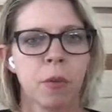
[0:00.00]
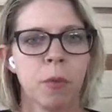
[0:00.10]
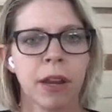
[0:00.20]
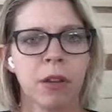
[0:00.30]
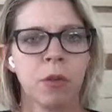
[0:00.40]

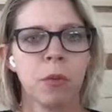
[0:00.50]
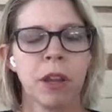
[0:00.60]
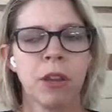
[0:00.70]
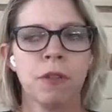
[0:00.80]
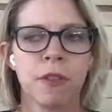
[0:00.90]

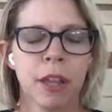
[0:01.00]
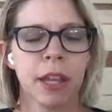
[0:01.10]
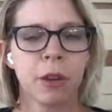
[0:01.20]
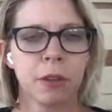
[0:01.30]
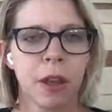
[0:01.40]
when you feel
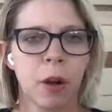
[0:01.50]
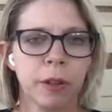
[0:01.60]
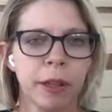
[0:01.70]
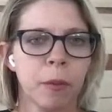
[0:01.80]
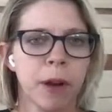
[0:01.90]
like you're the
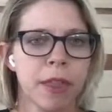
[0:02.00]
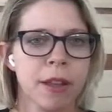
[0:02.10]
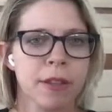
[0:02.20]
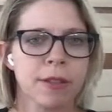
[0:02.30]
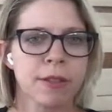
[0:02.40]
only one
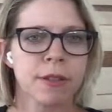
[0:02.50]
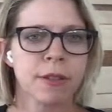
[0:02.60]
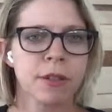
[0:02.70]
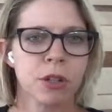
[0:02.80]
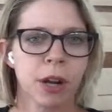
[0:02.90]
that's
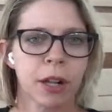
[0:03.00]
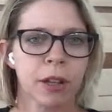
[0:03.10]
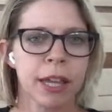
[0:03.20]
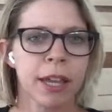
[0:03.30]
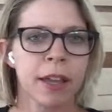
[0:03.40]

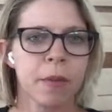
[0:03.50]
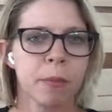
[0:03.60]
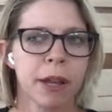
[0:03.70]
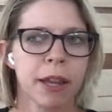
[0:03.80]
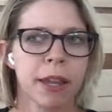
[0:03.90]
struggling,
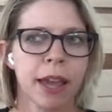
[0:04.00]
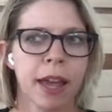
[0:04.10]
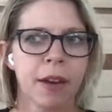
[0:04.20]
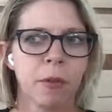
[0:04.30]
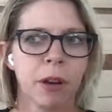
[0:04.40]
but
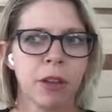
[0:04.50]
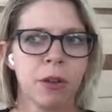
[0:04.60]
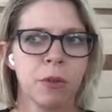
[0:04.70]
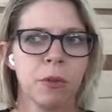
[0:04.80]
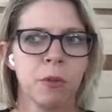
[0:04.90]
yet when
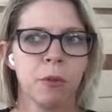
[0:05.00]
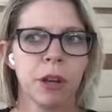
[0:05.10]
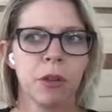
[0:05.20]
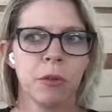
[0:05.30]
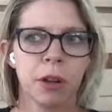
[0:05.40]
you
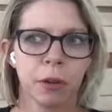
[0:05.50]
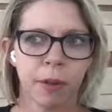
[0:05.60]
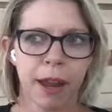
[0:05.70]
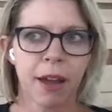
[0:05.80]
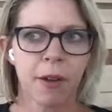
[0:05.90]
look
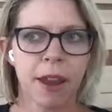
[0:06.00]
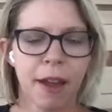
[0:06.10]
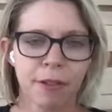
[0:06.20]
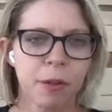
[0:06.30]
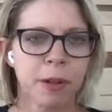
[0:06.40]
around,
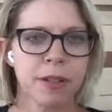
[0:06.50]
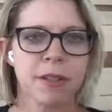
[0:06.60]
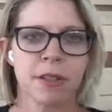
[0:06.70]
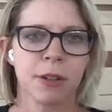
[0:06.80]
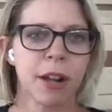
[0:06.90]

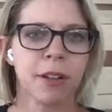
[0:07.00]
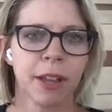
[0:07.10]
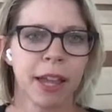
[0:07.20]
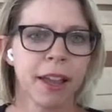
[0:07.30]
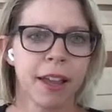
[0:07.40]
everyone's
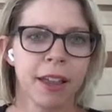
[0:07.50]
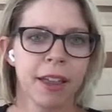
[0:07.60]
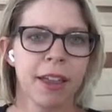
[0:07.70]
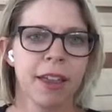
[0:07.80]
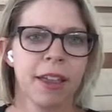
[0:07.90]
struggling.
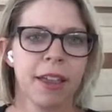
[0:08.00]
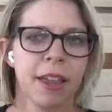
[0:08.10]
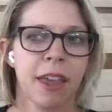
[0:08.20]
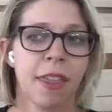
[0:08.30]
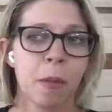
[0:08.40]

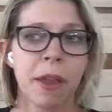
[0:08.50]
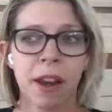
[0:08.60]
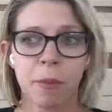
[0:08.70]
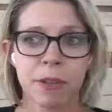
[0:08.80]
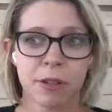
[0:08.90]
And they
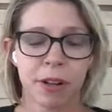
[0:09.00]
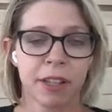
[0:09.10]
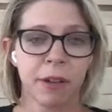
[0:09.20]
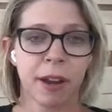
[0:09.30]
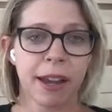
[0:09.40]
may not be
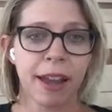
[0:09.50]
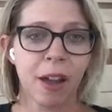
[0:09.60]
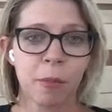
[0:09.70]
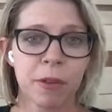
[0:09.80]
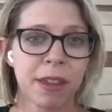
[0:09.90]
struggling right
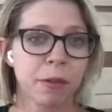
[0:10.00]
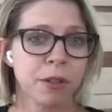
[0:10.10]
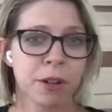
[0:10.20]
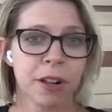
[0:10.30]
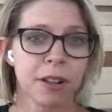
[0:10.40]
now, but they
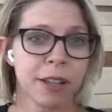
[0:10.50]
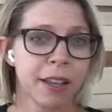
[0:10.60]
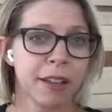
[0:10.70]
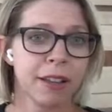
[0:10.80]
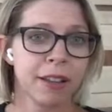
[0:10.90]
were
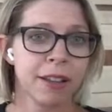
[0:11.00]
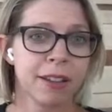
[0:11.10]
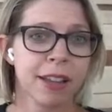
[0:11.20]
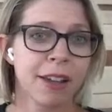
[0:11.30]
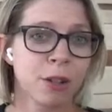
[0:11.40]
struggling
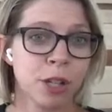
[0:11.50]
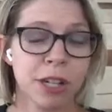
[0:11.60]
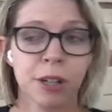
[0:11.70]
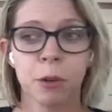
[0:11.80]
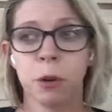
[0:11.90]

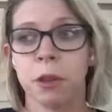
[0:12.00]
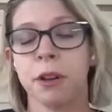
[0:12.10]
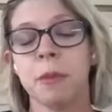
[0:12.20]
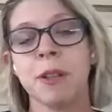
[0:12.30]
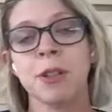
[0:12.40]
last year, or
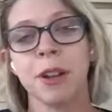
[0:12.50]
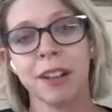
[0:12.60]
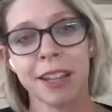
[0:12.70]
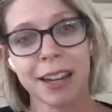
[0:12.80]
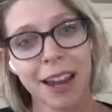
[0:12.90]
they're going to be
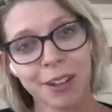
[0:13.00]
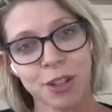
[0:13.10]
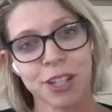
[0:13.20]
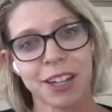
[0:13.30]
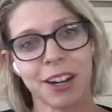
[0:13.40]
struggling
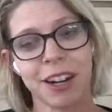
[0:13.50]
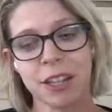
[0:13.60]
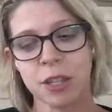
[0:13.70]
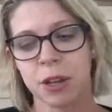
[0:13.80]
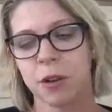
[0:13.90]
next year.
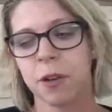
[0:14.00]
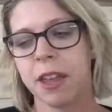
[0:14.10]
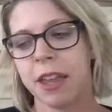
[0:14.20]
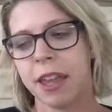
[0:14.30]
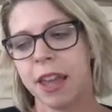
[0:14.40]
And so
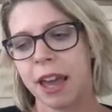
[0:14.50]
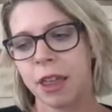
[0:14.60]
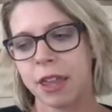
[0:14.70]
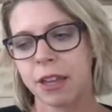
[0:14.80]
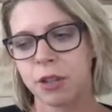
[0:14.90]

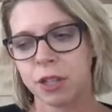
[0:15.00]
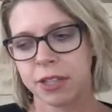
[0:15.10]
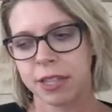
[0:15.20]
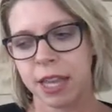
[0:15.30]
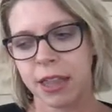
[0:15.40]
I think
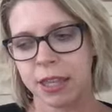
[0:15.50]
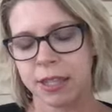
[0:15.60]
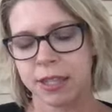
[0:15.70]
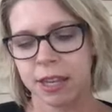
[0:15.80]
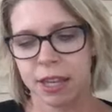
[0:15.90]
just like
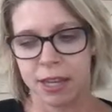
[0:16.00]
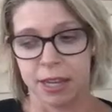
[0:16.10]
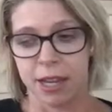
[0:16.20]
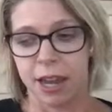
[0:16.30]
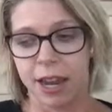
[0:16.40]
this
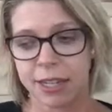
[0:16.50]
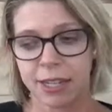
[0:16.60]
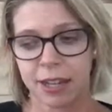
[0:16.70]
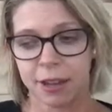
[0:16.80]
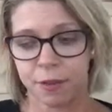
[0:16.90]

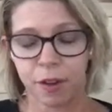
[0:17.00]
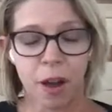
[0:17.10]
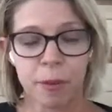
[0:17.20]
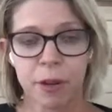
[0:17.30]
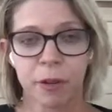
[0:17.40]
idea of
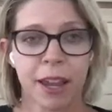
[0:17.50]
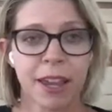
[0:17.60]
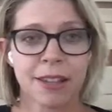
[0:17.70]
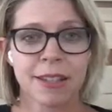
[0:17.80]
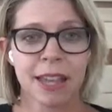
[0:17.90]
common
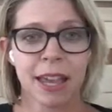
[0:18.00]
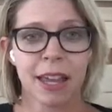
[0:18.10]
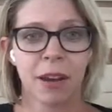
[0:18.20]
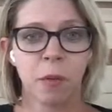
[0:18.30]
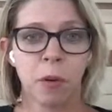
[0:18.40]
grace,
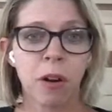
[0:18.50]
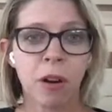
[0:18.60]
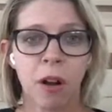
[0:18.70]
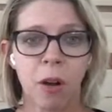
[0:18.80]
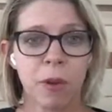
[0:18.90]
like
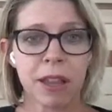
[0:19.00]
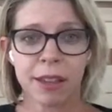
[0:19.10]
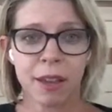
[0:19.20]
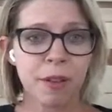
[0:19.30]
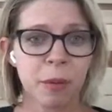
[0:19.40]
we
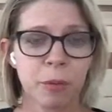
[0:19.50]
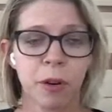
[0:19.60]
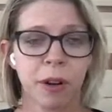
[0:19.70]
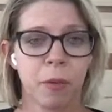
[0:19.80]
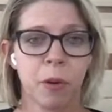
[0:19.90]
live in a
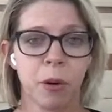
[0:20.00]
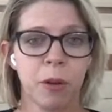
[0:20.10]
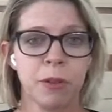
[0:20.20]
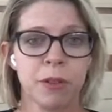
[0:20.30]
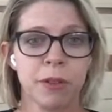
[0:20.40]
broken
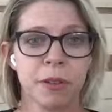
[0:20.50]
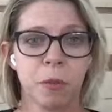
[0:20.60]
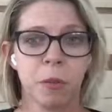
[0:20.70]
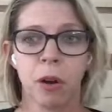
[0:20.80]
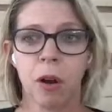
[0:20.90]
world.
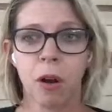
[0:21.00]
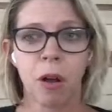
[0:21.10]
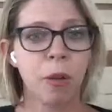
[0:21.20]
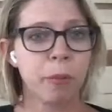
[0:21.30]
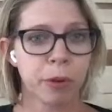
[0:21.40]
We're
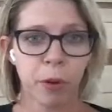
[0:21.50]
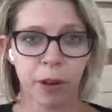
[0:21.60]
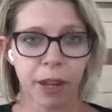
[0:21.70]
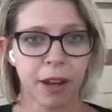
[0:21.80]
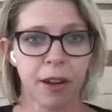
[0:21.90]
all
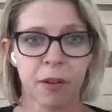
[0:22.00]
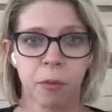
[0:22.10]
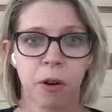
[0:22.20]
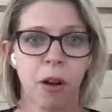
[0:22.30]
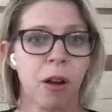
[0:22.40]
broken.
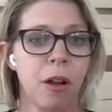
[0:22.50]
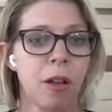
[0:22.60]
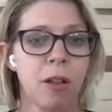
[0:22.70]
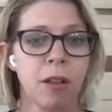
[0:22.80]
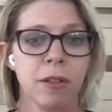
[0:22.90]
We're
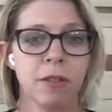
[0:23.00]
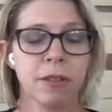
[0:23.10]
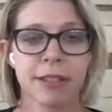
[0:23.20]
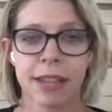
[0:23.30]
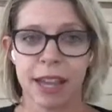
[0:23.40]
all
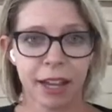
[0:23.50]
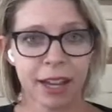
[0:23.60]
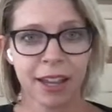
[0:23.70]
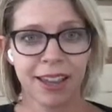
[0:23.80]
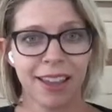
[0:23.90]

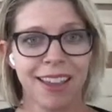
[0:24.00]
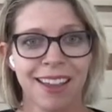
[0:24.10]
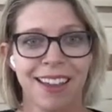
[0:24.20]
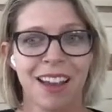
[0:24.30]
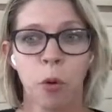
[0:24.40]
sick
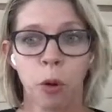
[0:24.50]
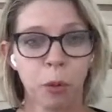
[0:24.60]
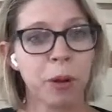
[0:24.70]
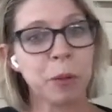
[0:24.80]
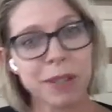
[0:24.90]

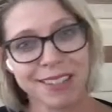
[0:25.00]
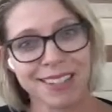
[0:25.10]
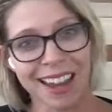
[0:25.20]
or will be